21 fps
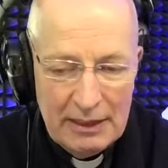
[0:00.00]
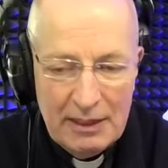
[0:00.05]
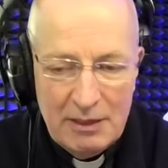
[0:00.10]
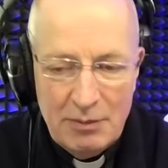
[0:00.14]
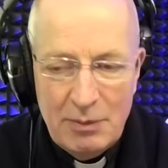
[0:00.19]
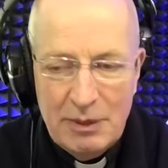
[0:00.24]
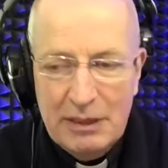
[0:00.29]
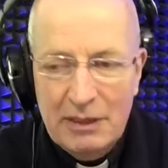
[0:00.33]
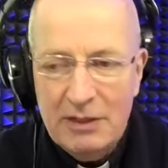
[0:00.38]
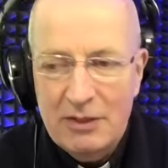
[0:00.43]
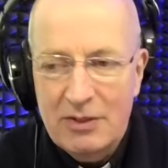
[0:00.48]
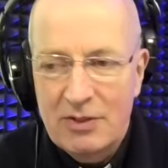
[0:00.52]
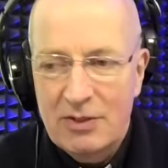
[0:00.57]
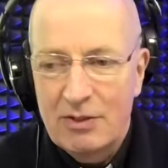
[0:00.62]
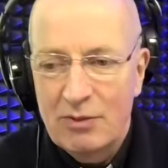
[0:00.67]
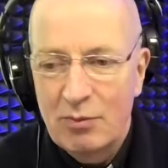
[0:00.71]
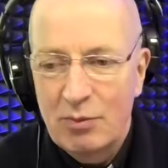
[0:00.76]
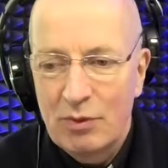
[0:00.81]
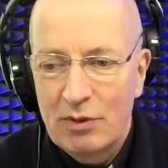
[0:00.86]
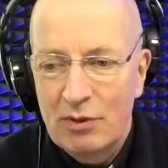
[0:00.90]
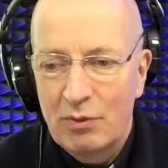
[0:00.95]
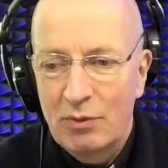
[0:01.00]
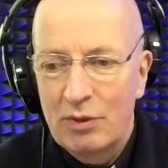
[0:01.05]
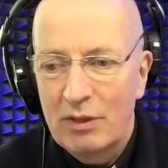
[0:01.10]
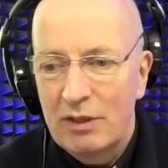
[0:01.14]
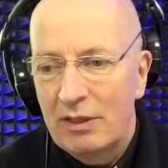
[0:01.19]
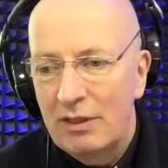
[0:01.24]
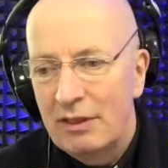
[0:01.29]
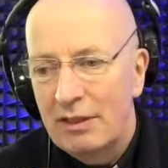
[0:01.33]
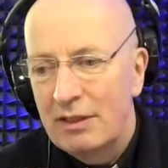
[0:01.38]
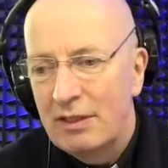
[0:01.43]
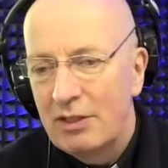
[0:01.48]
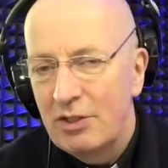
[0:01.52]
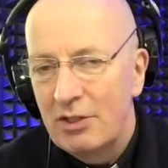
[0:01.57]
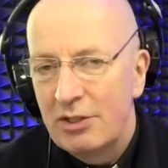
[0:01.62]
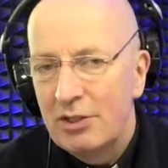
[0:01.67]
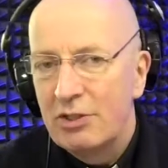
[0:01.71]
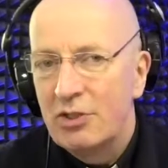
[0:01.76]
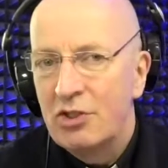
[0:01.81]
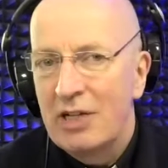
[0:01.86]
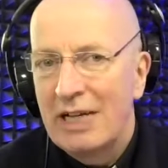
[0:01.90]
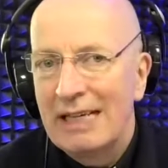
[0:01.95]
because we're on a
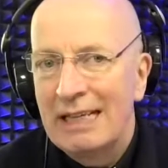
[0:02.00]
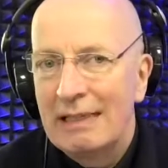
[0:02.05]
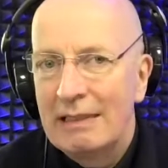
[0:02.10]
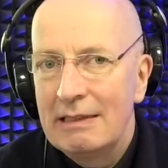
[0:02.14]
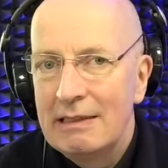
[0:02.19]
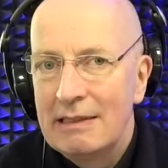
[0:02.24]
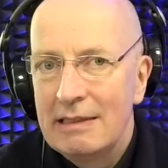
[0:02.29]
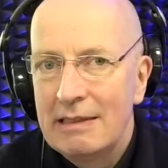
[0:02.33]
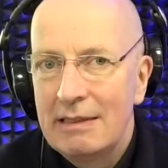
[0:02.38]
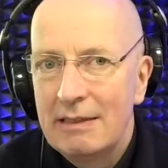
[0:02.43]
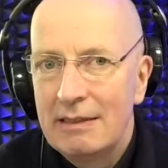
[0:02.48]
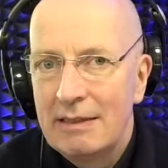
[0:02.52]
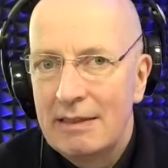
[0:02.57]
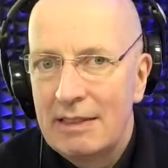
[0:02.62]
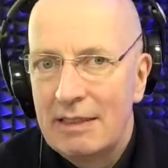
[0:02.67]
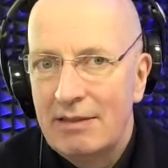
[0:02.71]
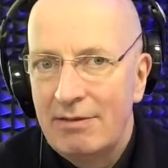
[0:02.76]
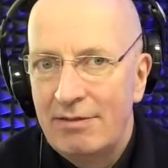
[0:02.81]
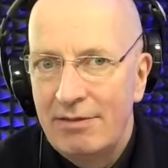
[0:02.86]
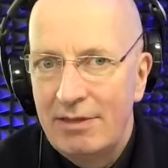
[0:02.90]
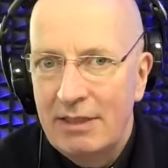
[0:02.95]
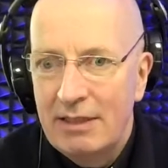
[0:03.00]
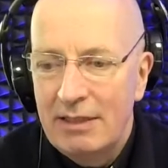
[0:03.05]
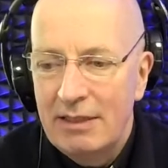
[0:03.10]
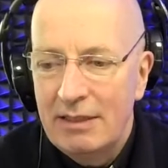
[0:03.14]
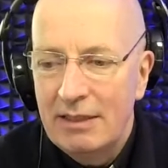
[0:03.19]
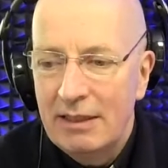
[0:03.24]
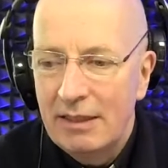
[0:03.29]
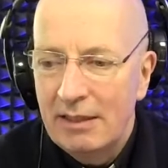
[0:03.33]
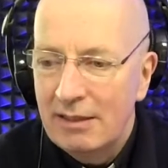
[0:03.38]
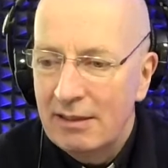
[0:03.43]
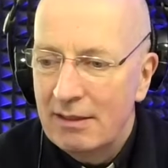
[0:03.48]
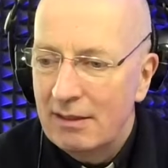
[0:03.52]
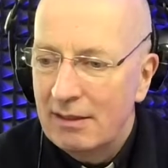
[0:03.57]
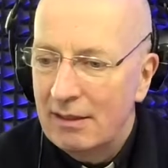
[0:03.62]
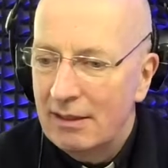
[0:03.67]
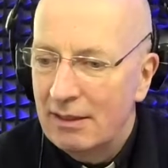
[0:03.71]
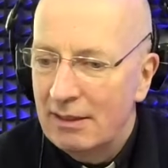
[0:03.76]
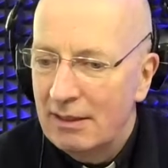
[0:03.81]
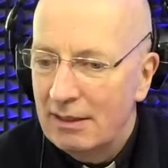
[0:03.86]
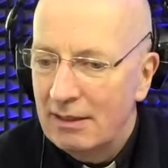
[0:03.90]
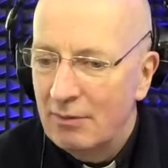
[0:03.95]
digital channel, you see, on the TV, and I
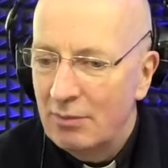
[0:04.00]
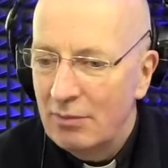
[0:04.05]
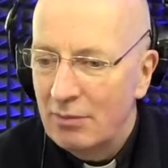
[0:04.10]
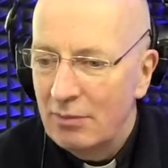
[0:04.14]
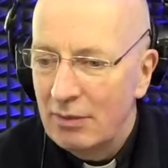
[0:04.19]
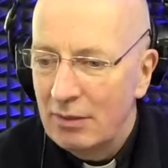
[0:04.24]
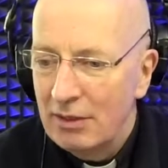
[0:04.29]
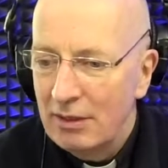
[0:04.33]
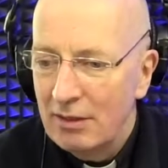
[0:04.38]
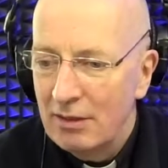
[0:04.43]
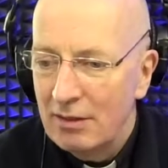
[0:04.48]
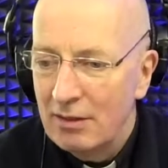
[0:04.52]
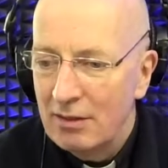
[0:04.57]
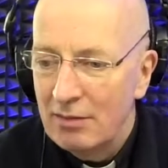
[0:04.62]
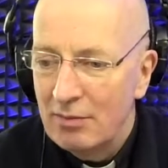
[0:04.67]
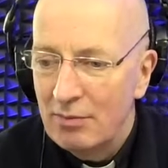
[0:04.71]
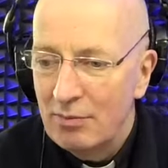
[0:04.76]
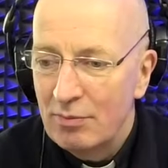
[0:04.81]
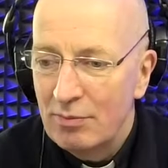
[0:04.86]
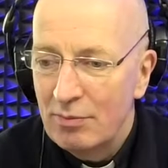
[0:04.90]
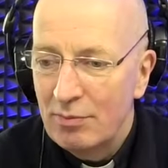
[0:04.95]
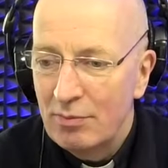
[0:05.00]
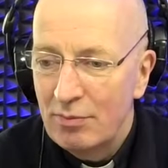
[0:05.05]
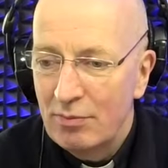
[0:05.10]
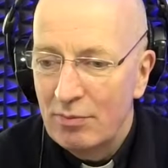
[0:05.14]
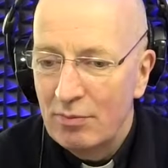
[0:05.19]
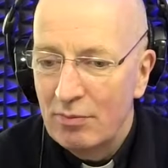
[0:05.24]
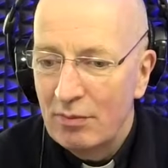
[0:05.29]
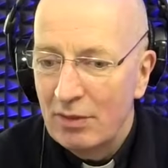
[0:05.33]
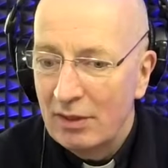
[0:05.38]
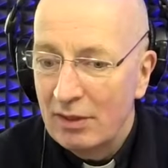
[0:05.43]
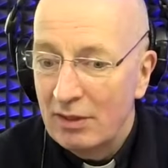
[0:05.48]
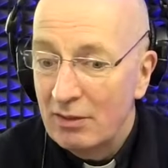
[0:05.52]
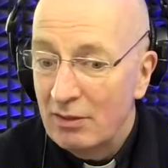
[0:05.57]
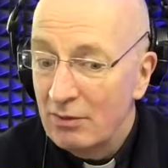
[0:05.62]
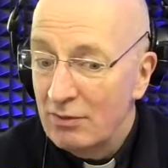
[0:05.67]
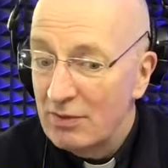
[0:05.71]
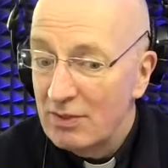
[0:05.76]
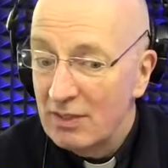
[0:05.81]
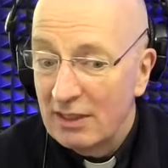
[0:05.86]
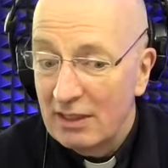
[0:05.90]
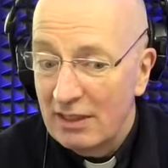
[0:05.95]
think I don't know if
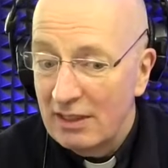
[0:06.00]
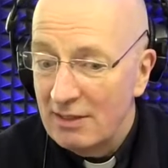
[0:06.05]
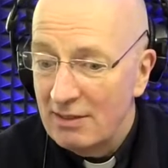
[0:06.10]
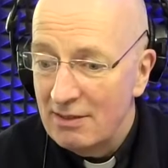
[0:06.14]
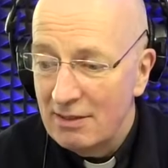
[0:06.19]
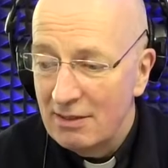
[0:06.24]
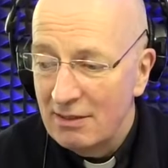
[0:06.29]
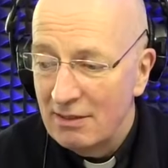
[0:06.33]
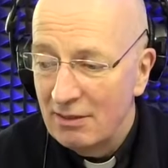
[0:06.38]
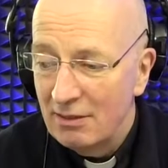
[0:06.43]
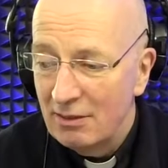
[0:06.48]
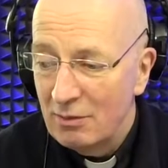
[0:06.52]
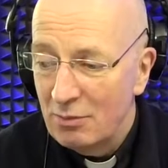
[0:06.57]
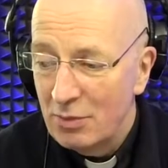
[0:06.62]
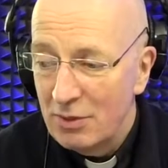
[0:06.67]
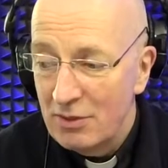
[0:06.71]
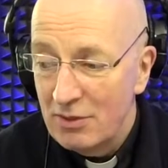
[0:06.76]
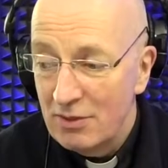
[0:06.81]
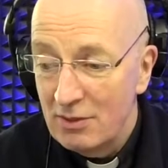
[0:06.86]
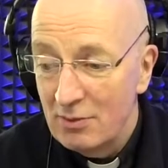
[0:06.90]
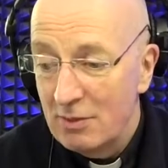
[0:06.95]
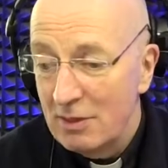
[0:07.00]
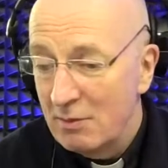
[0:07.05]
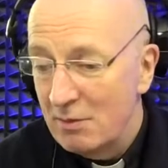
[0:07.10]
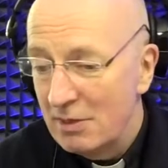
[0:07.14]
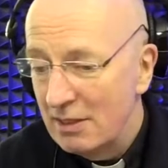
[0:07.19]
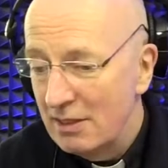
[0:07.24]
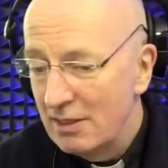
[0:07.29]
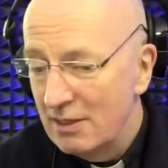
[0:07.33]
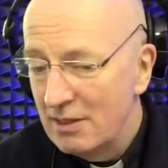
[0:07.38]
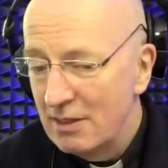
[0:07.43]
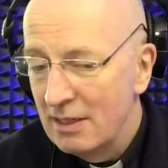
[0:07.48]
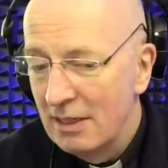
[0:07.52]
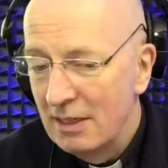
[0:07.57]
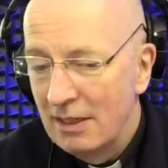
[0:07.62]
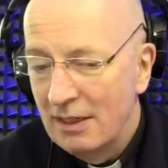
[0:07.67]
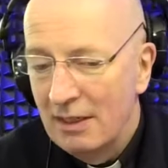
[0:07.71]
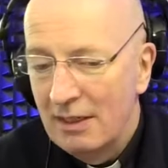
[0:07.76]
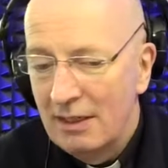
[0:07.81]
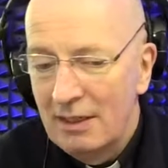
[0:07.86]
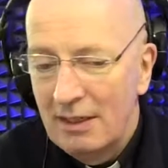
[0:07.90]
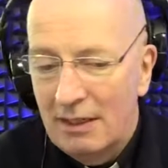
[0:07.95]
it's the case in all prisons, maybe it is,
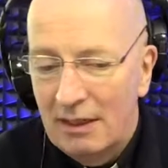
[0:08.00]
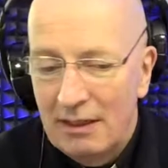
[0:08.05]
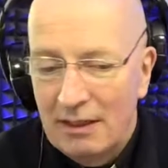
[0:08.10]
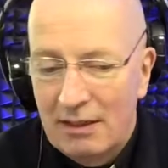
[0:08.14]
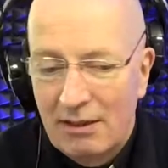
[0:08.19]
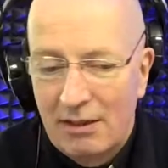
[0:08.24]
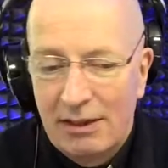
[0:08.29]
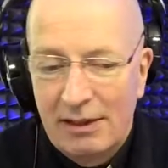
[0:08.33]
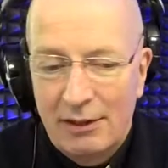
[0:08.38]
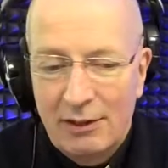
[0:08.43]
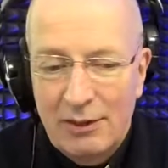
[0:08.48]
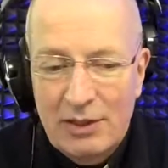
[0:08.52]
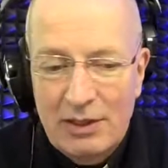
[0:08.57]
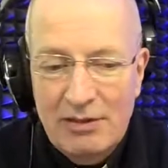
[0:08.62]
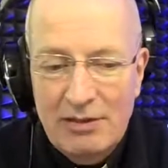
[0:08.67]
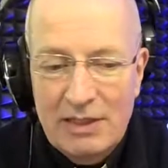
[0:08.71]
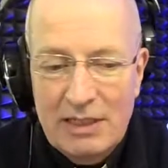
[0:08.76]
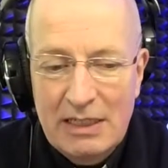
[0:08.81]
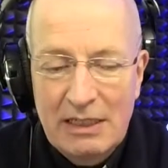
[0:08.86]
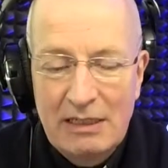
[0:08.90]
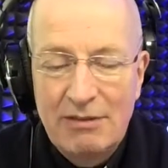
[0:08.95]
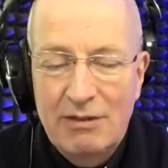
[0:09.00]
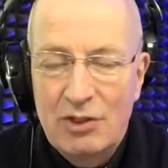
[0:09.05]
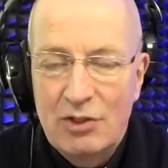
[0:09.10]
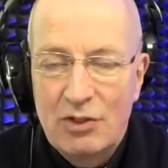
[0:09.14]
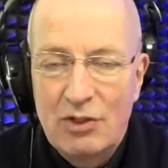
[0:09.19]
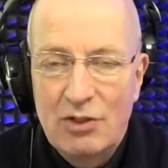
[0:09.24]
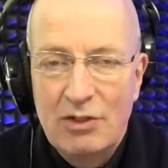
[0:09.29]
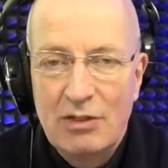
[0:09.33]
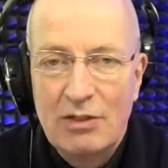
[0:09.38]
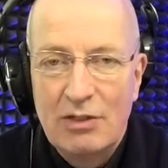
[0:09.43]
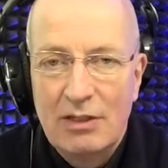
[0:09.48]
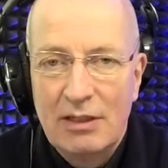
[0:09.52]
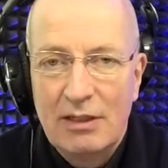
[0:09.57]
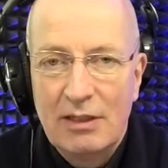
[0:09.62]
that they're allowed to have a television